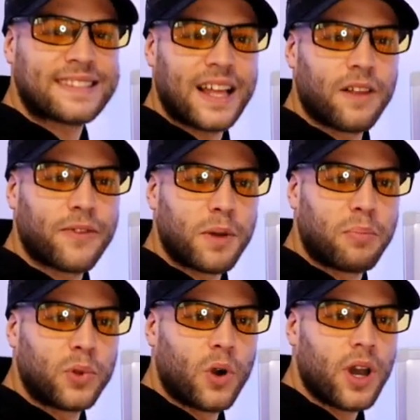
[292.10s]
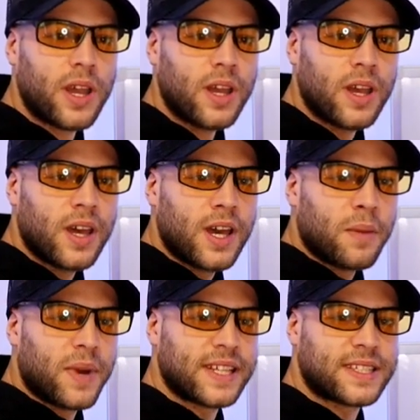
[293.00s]
self-employed,
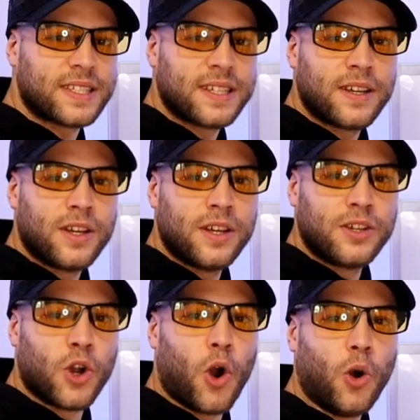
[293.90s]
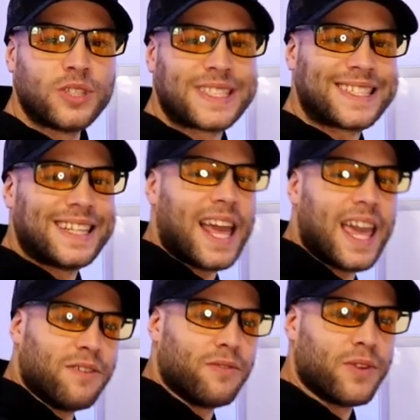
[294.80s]
but it's your own
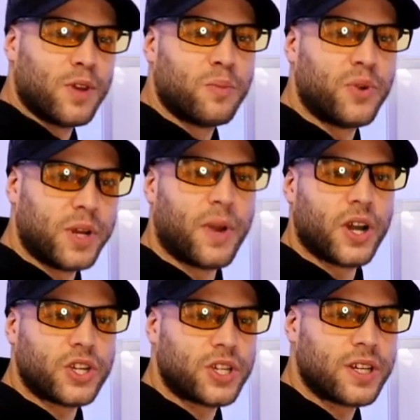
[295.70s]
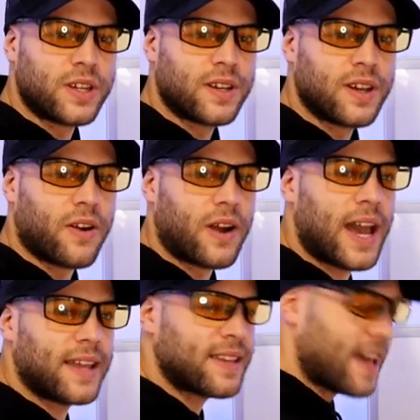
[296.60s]
slave, pretty much. All
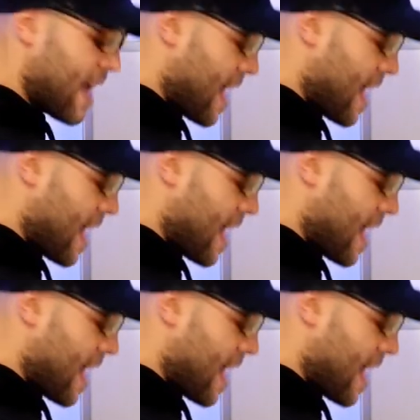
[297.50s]
right?